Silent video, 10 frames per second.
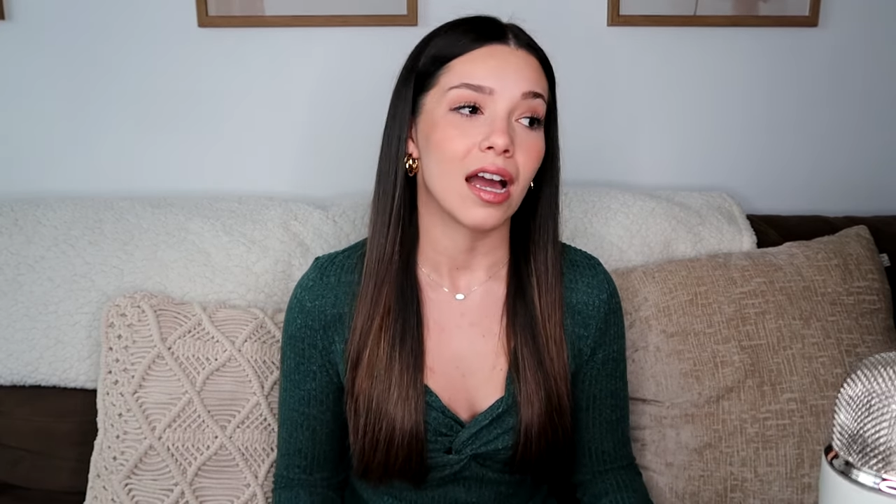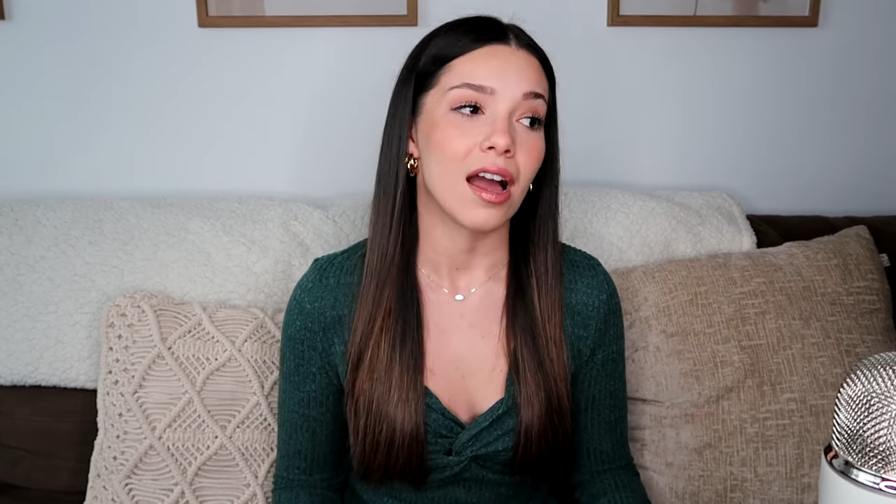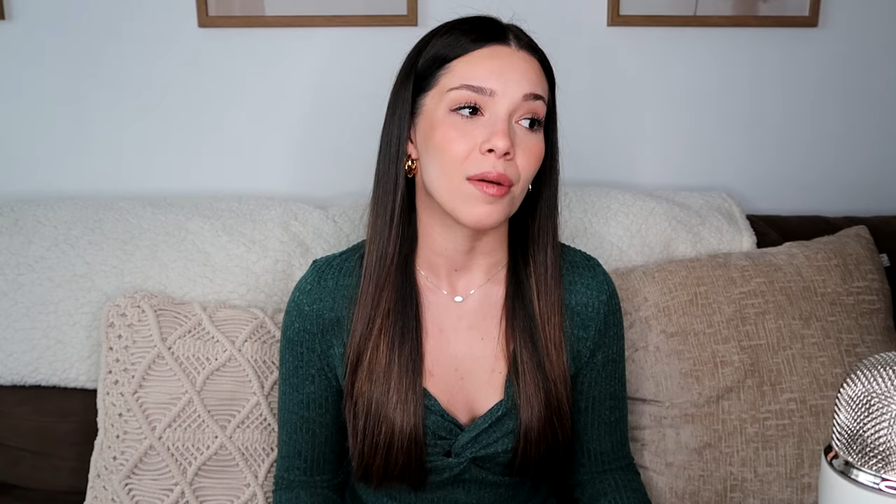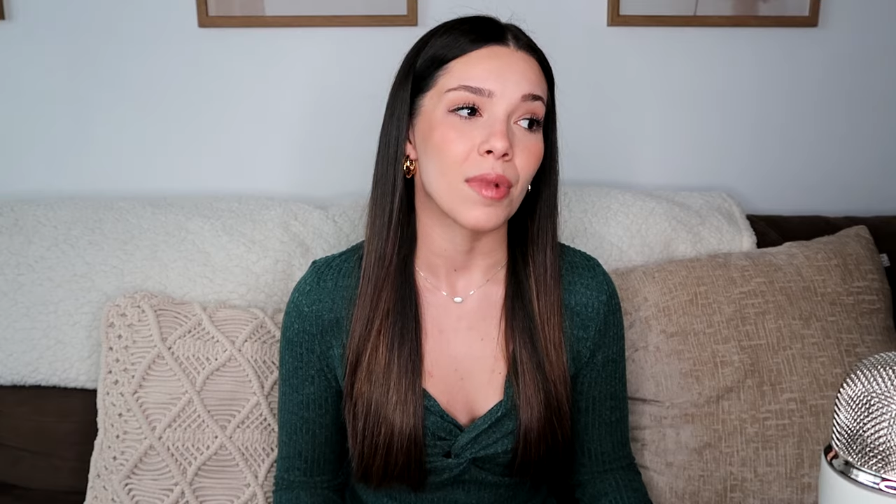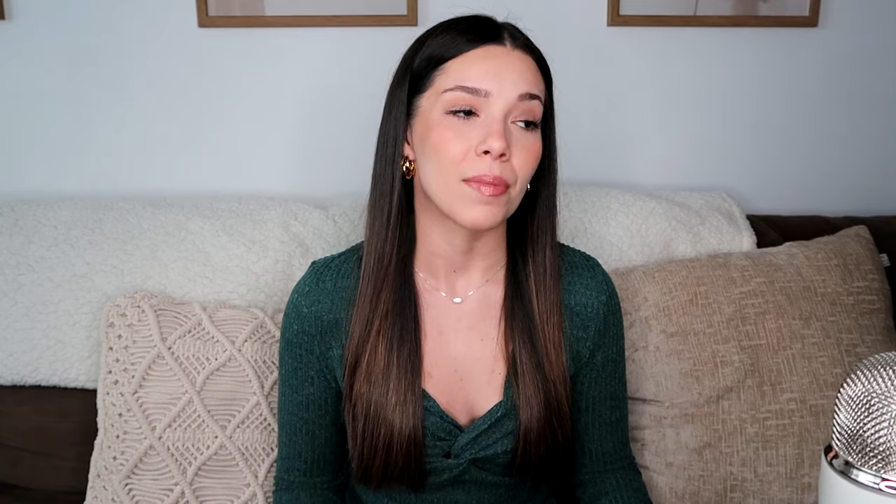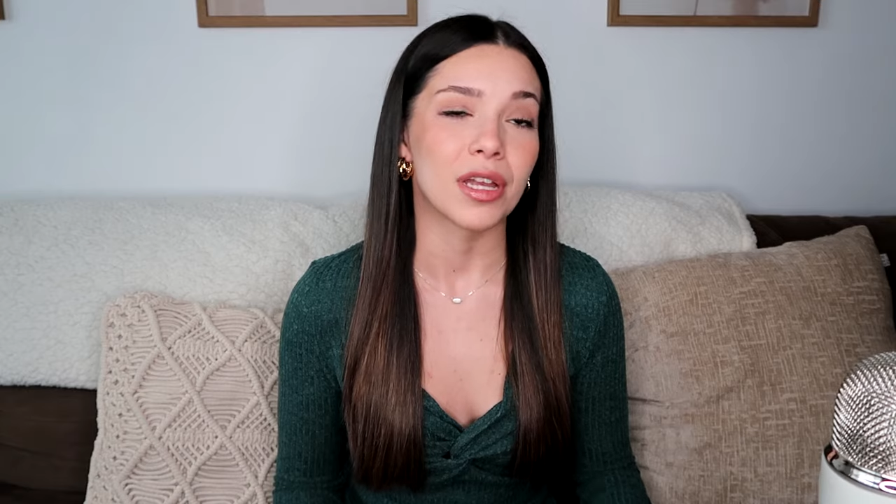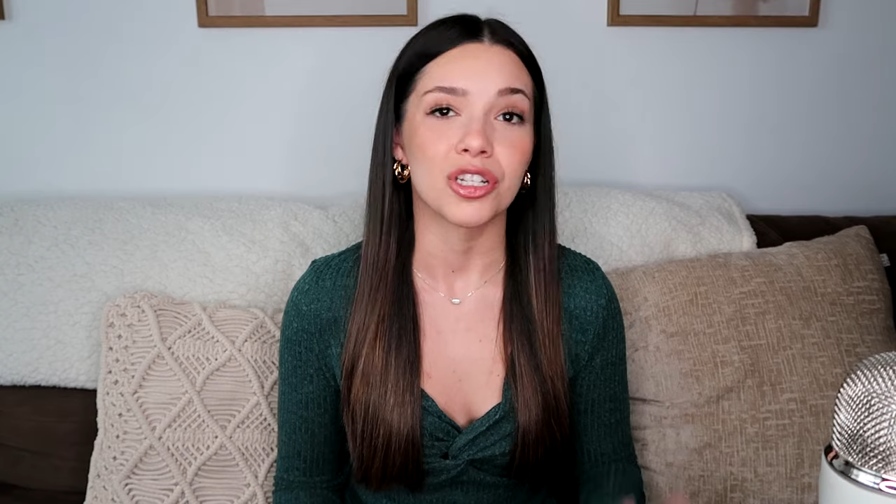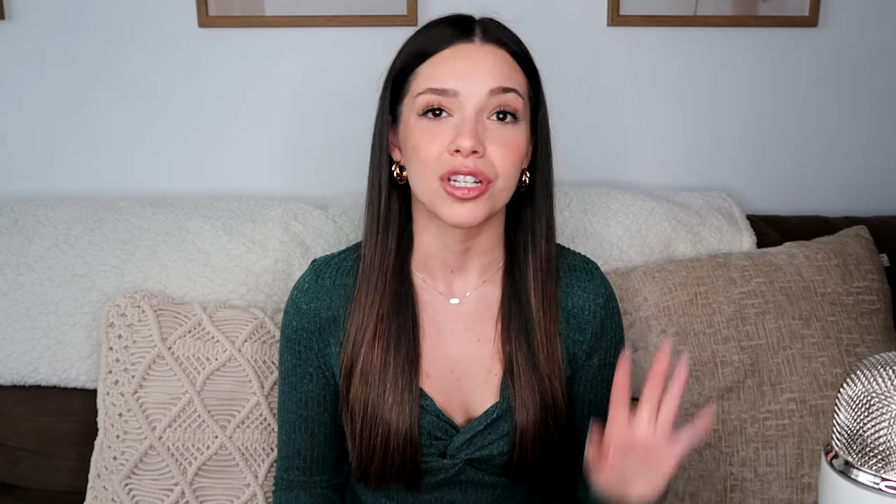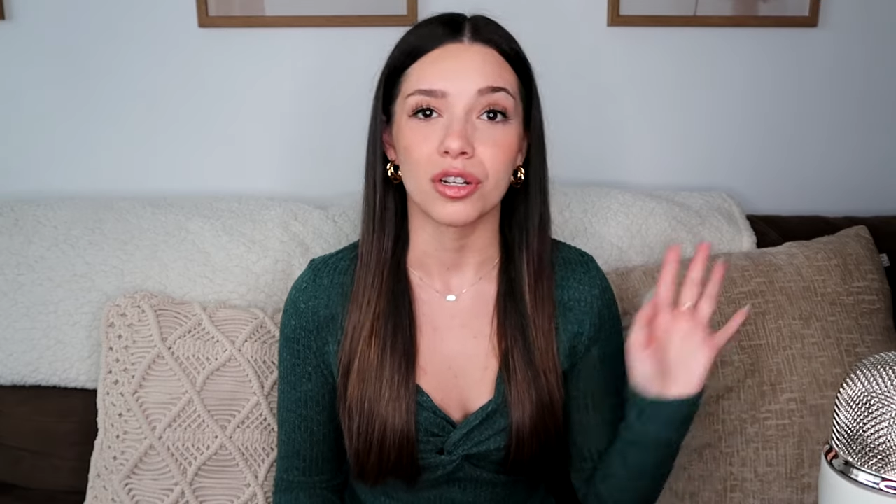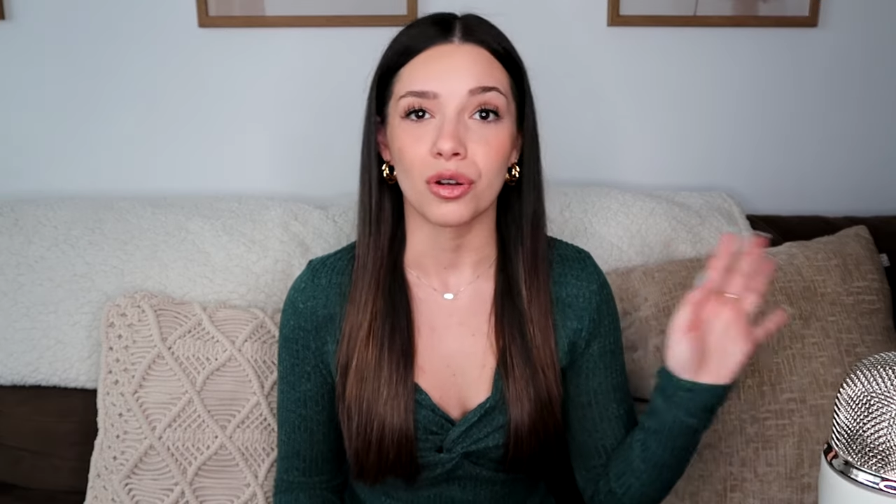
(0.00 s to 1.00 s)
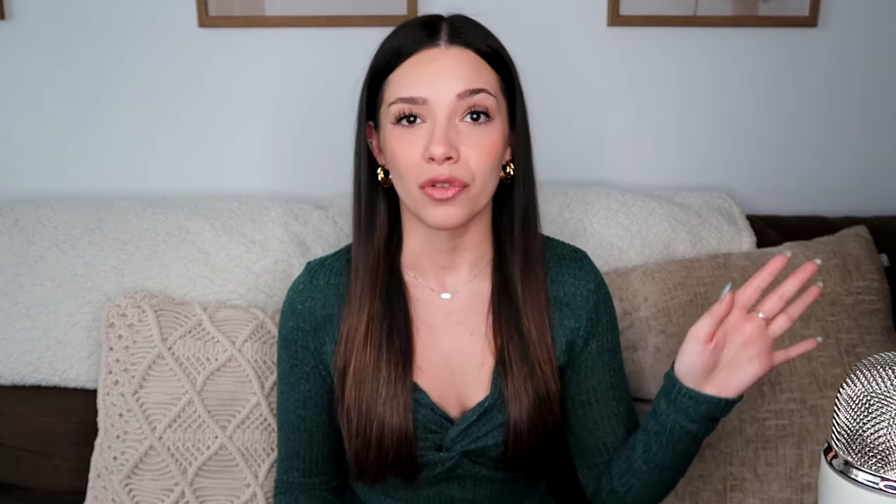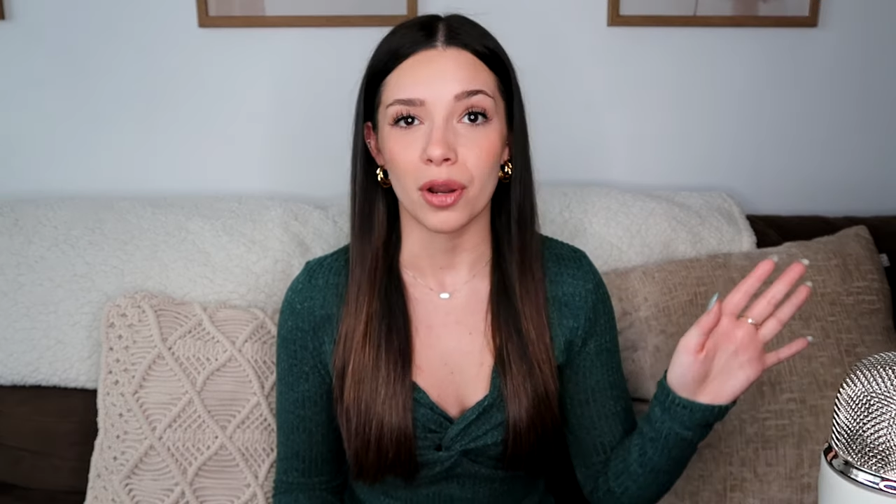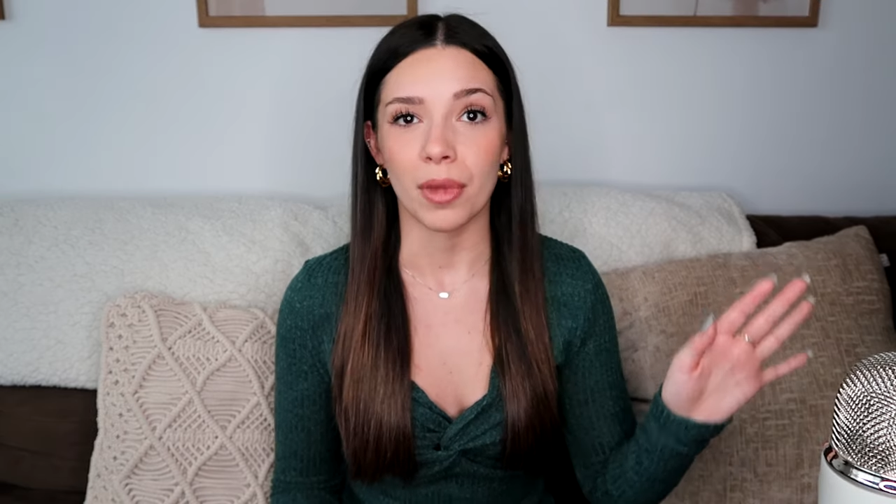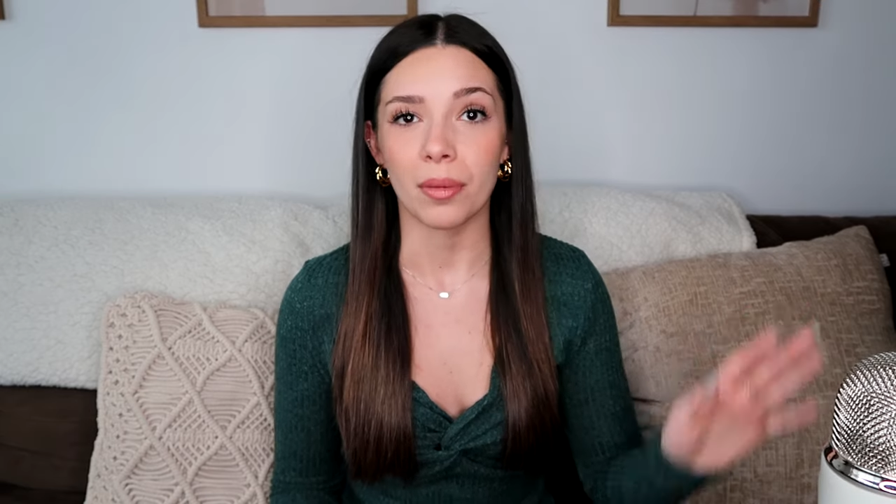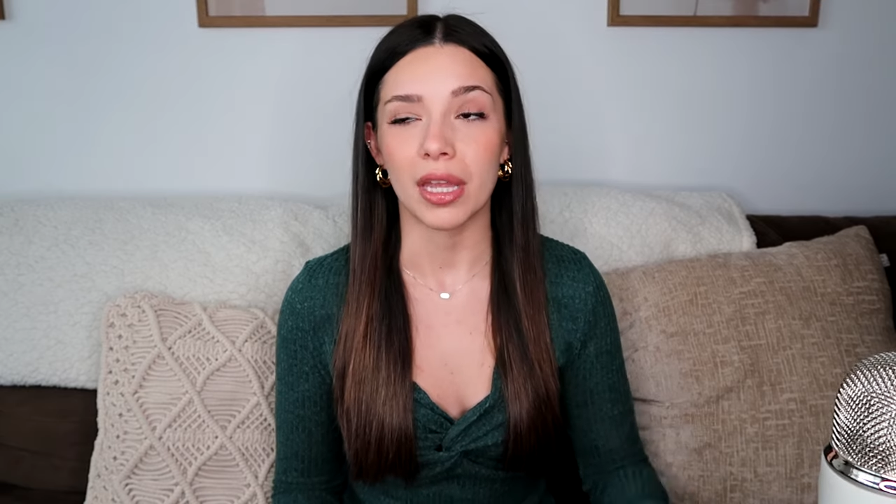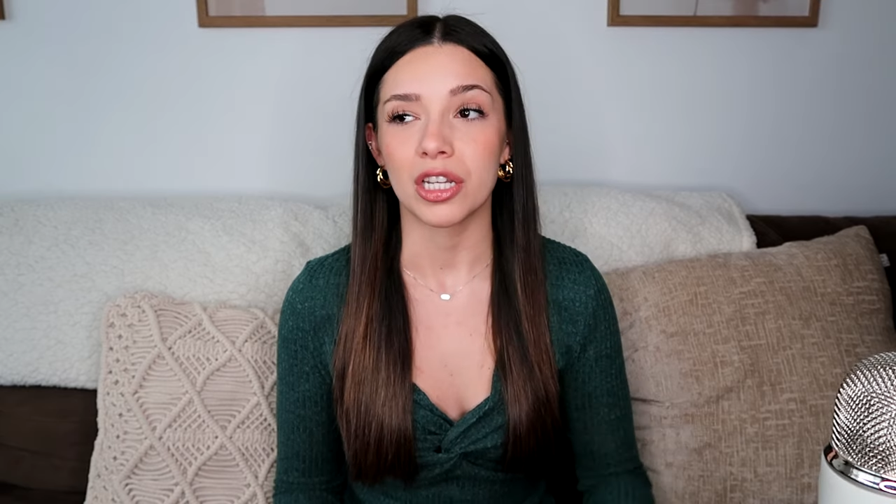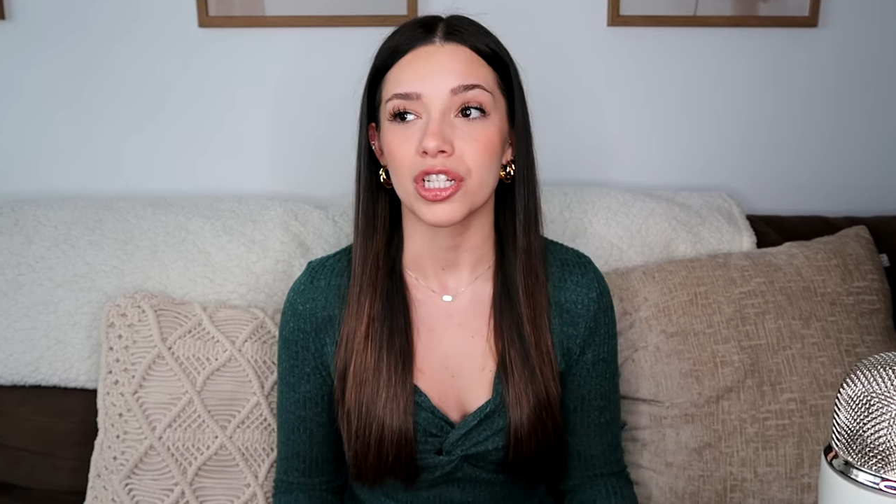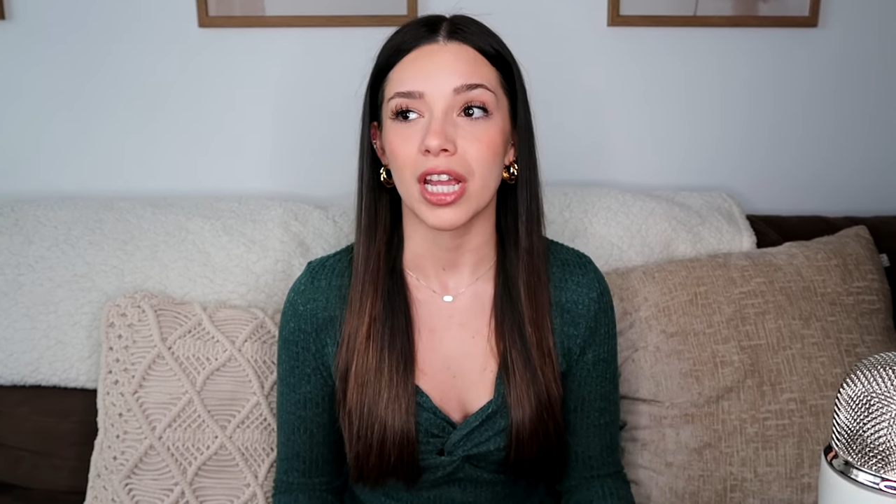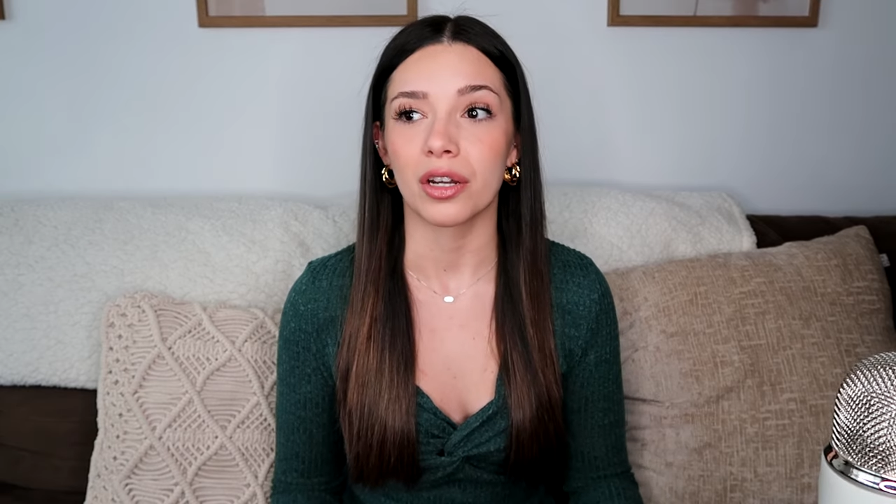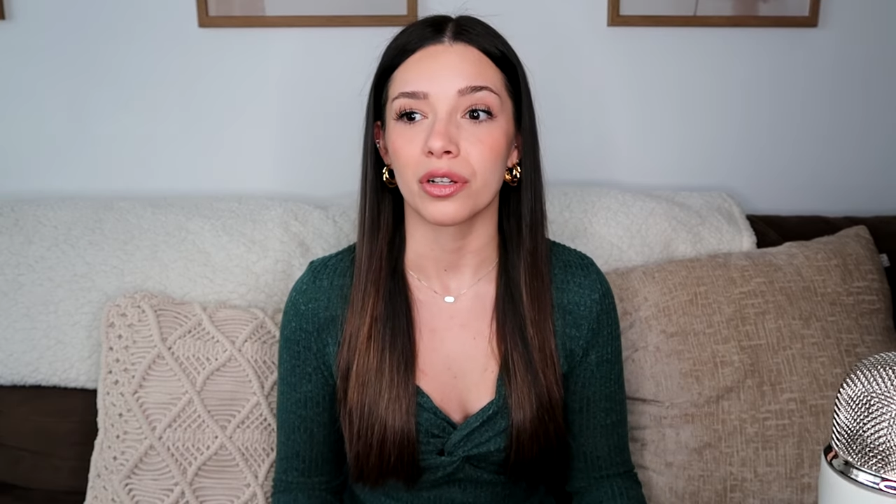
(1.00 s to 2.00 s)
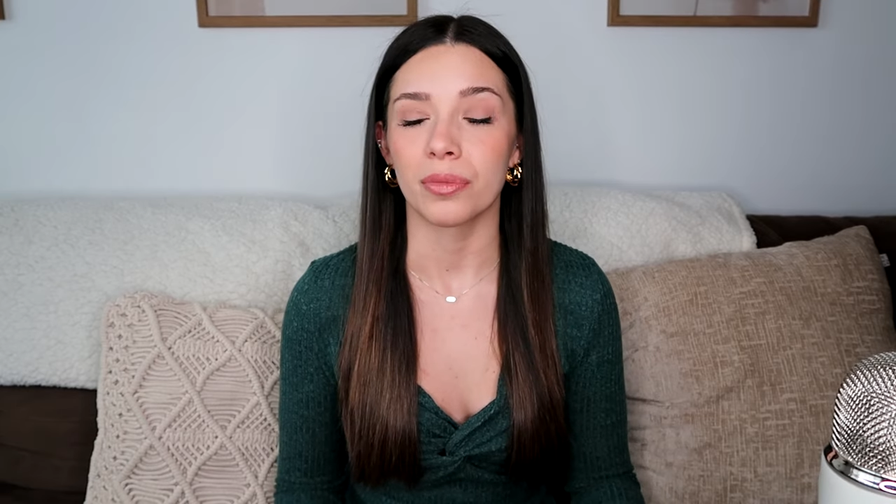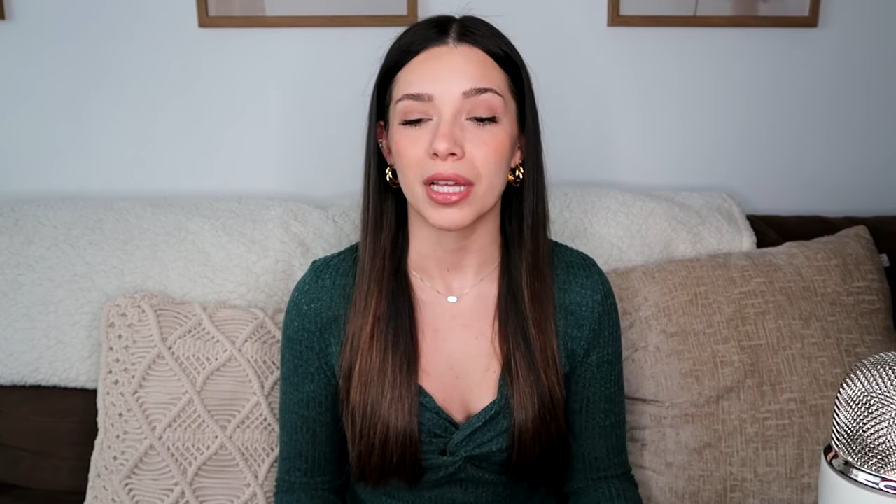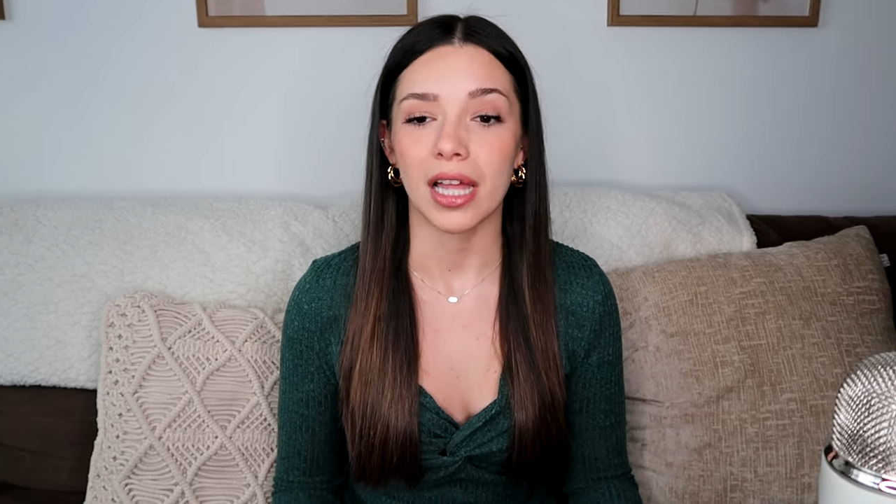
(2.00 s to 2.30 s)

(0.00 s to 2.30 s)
I mentioned it over on my main channel,